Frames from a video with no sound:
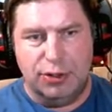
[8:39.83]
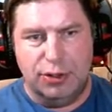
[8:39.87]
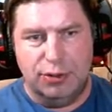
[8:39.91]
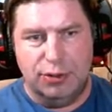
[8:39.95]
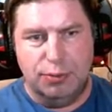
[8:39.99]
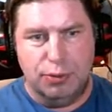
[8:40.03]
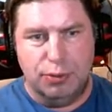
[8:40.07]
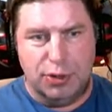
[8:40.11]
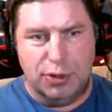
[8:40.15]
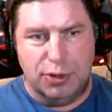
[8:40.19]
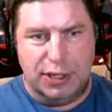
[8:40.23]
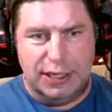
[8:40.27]
we're
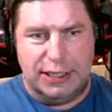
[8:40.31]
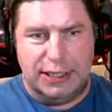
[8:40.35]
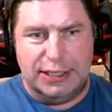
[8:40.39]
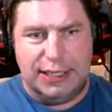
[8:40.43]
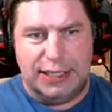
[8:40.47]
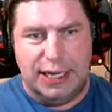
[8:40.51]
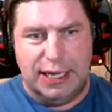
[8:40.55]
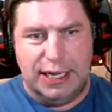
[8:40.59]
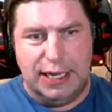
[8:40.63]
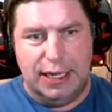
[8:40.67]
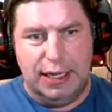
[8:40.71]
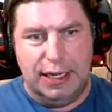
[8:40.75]
going to
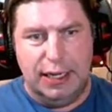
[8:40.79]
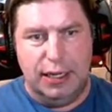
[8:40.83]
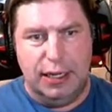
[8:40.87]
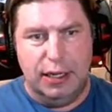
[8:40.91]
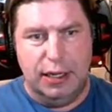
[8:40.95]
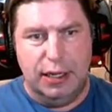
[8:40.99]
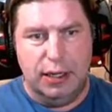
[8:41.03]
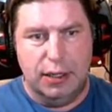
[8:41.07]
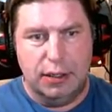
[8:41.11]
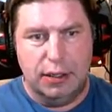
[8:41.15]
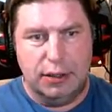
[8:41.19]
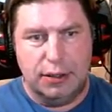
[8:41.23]
say
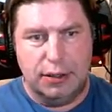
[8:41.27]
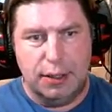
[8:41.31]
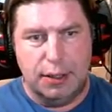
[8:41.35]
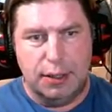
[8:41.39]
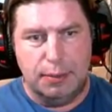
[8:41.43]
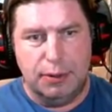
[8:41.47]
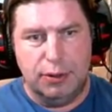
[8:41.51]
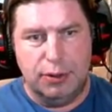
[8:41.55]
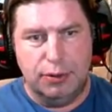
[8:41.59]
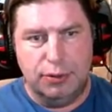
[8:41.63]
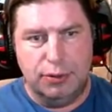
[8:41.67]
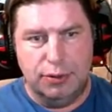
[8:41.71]

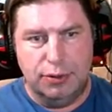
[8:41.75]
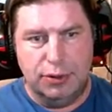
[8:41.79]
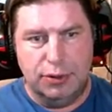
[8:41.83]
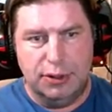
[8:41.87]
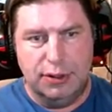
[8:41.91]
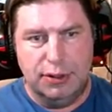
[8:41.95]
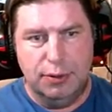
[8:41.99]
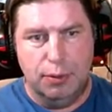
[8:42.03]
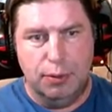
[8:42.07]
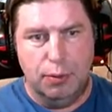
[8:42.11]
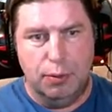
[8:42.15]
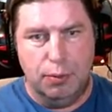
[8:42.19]

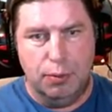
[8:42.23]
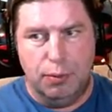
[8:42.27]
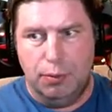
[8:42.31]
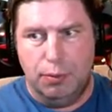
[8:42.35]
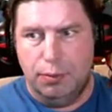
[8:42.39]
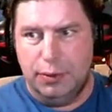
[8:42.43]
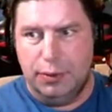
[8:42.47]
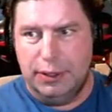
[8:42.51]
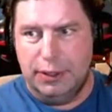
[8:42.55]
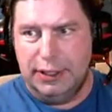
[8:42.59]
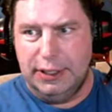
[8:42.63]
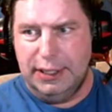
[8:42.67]

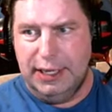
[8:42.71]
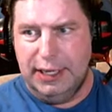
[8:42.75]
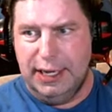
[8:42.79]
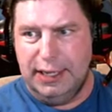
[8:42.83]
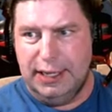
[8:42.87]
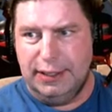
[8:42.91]
wget